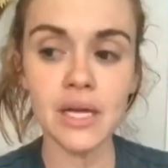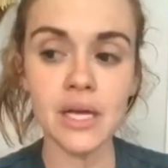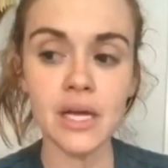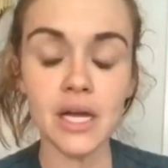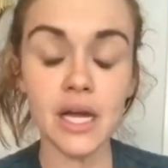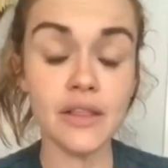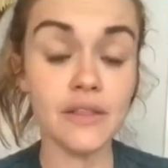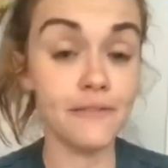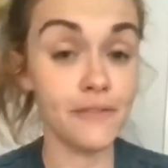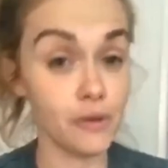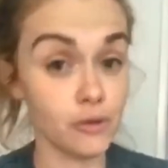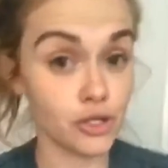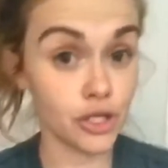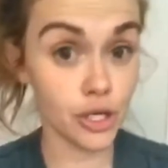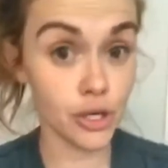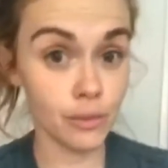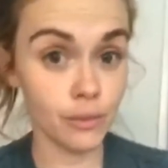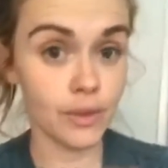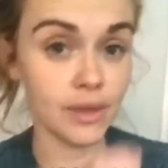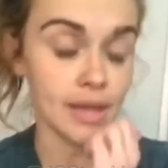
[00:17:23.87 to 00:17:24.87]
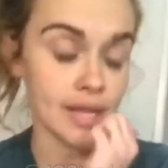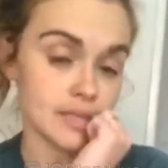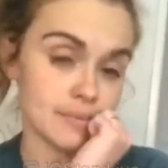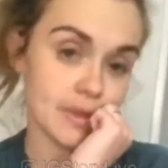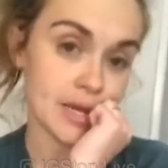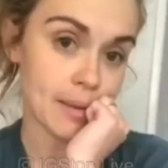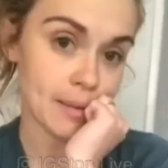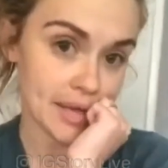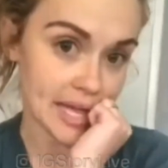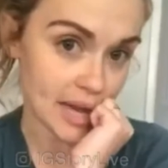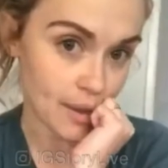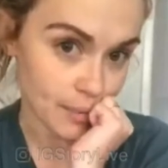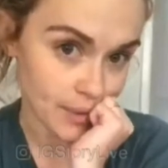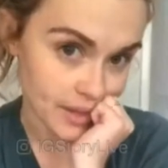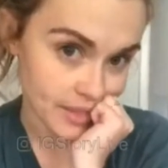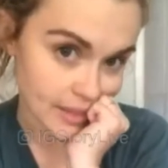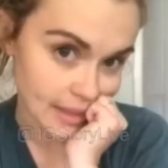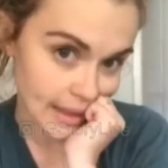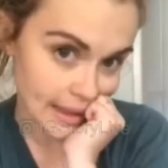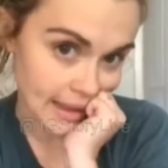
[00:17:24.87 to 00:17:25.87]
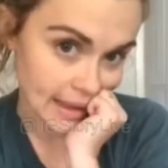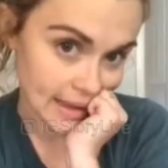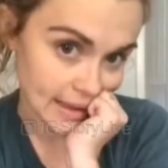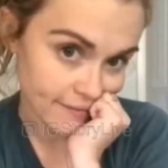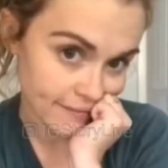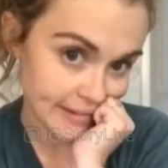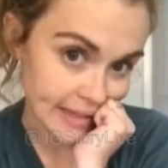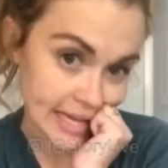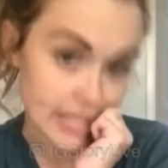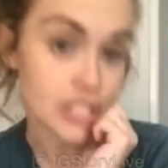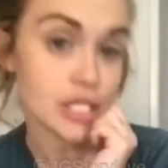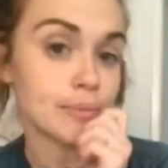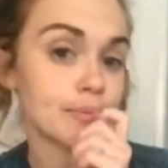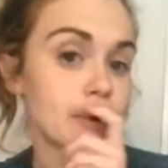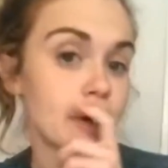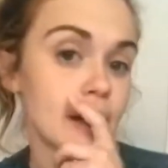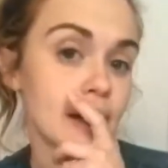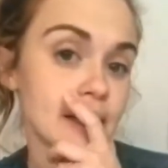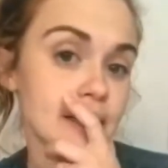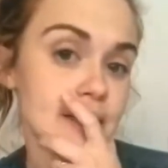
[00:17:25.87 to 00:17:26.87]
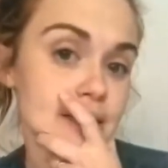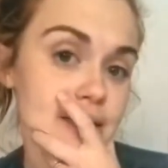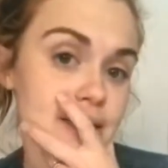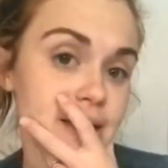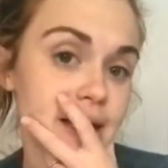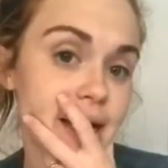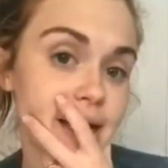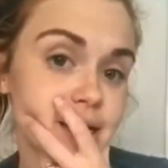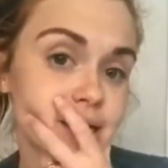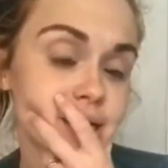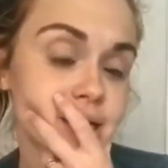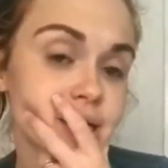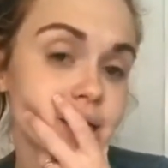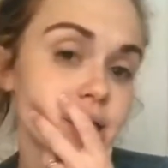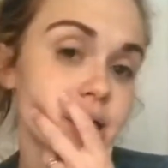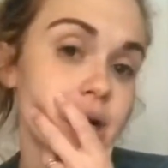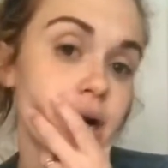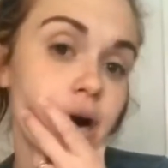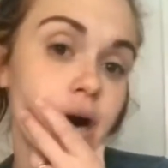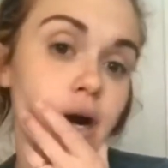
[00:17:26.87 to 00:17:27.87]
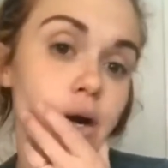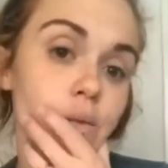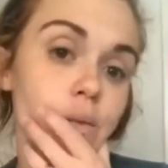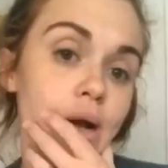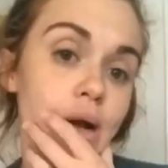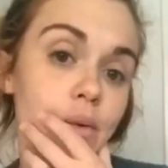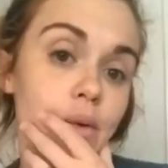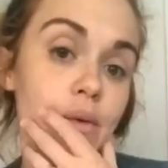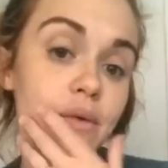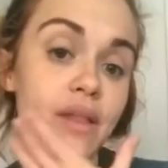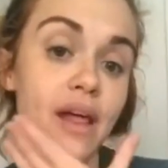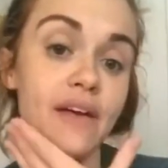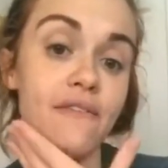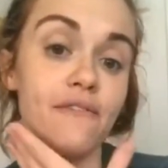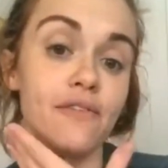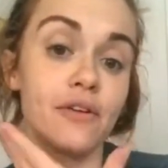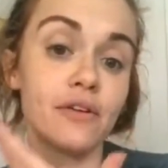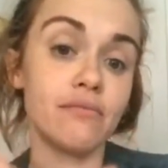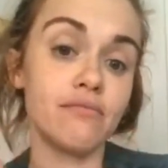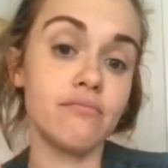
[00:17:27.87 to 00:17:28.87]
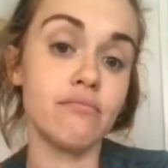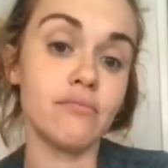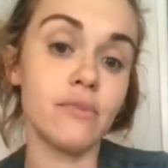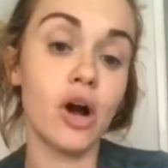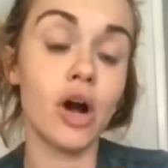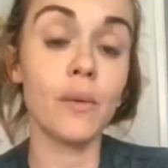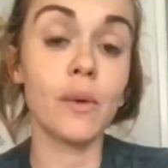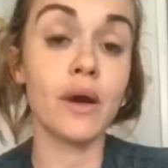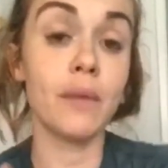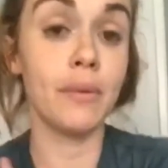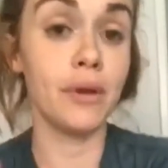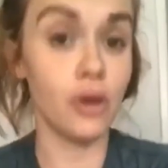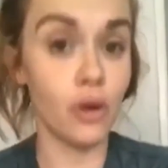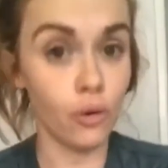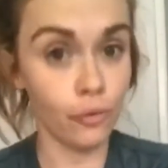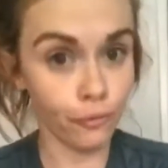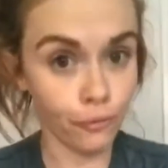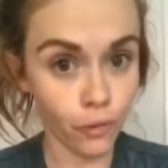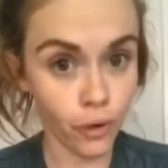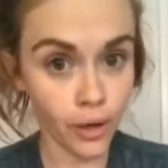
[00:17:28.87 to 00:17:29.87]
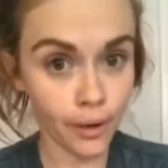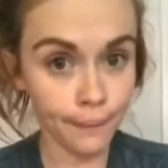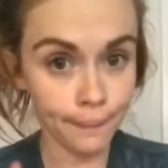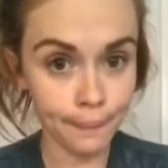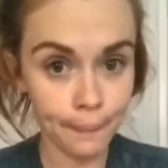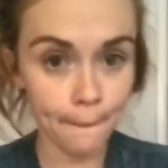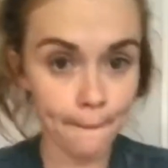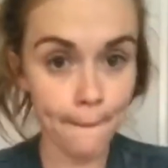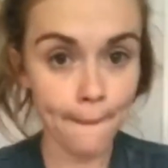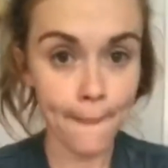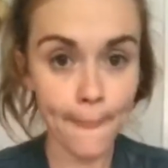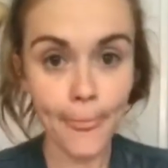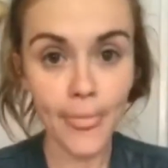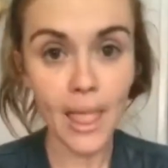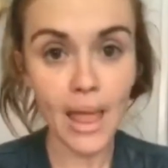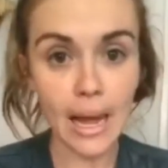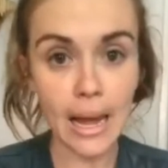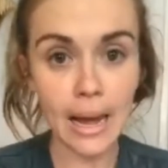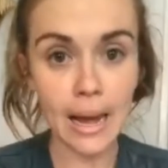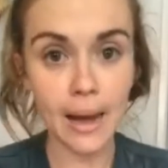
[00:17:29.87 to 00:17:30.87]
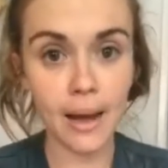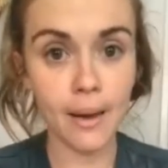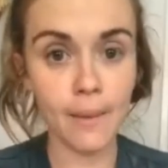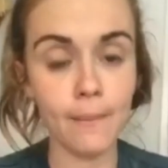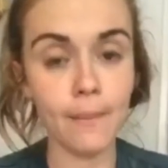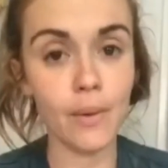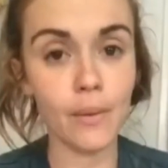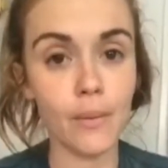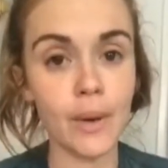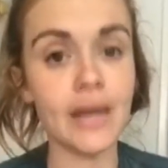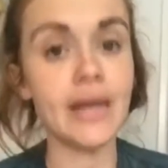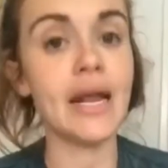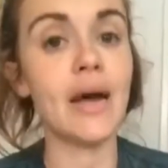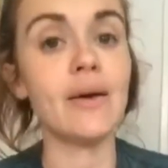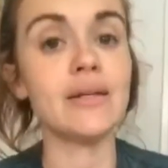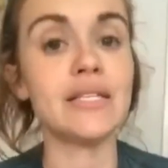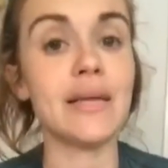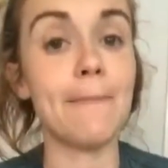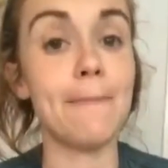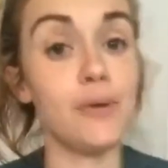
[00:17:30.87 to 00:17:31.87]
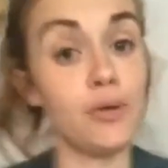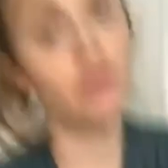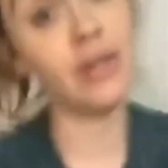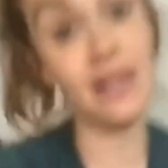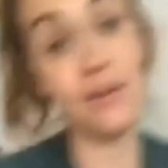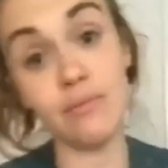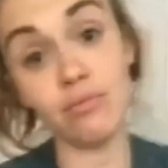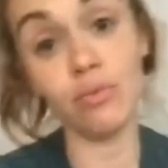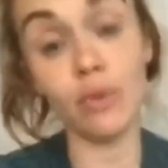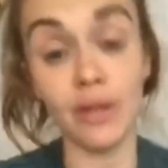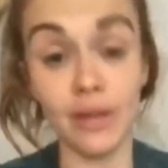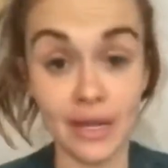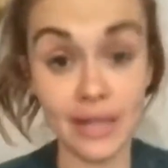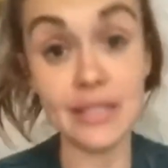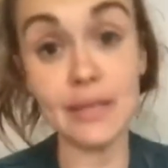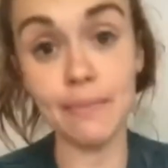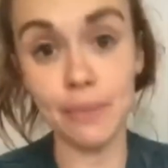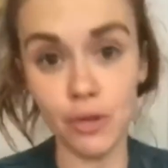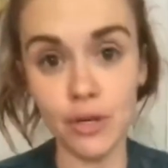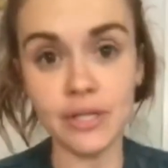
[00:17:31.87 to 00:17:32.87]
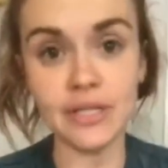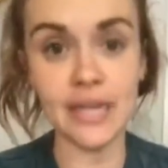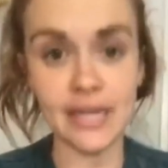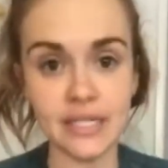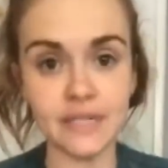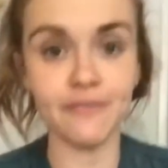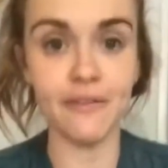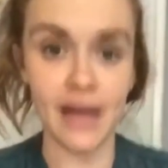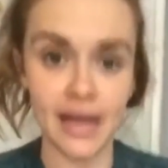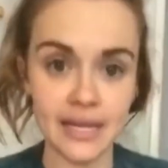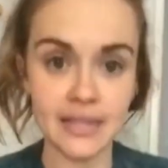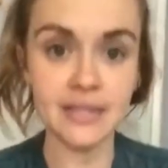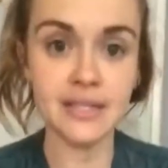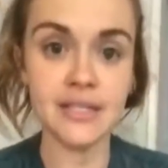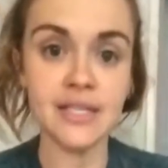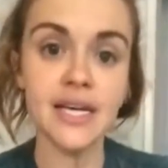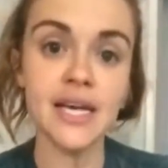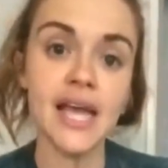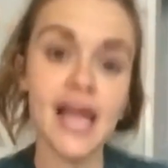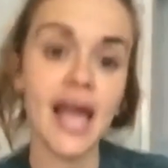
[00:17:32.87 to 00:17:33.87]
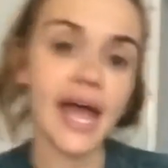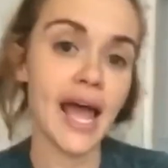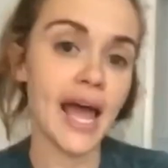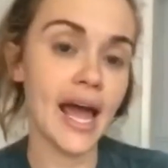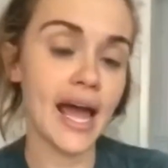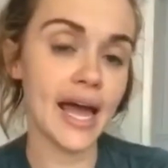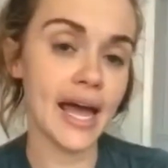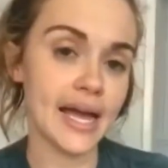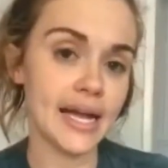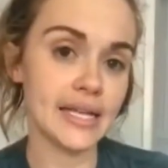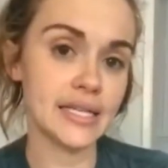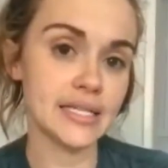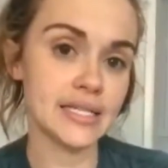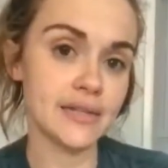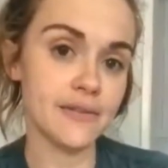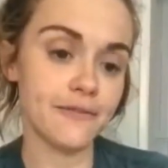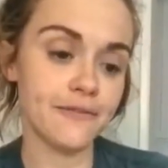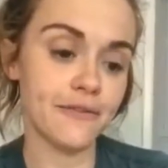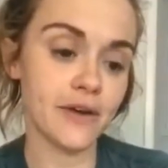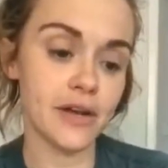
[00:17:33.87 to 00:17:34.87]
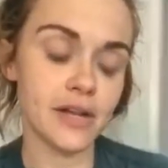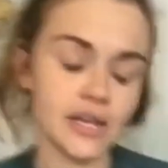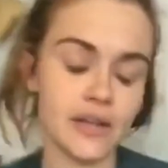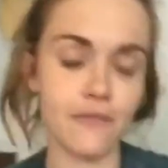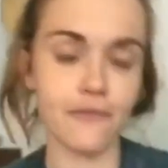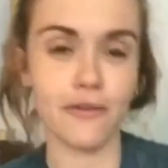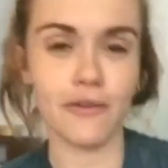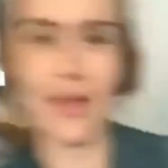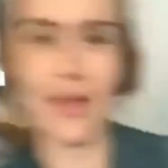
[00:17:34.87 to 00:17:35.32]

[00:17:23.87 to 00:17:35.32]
In the future, we'd like to be coming out with a flagship product, that hardware we would like for hardware to be known for. Right now it is a beauty tech device, and funding for